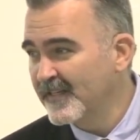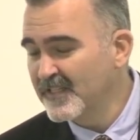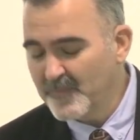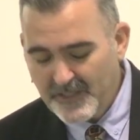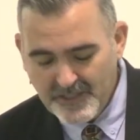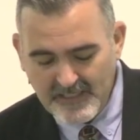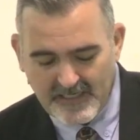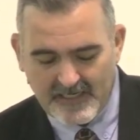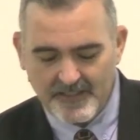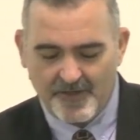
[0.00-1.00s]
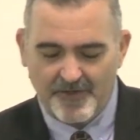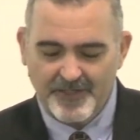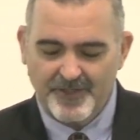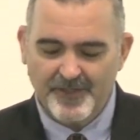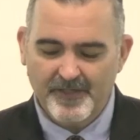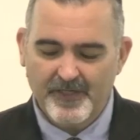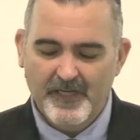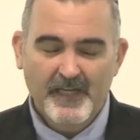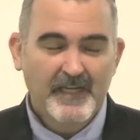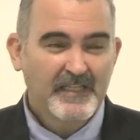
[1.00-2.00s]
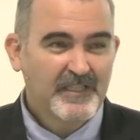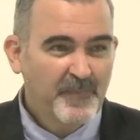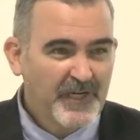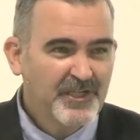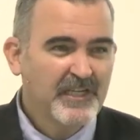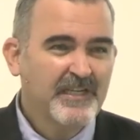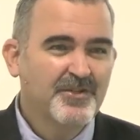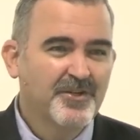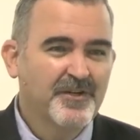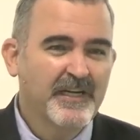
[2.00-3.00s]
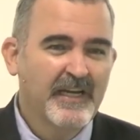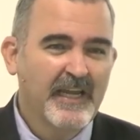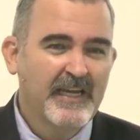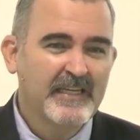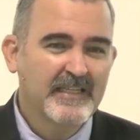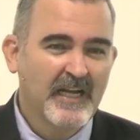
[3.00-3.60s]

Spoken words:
especially as a Christian, especially during a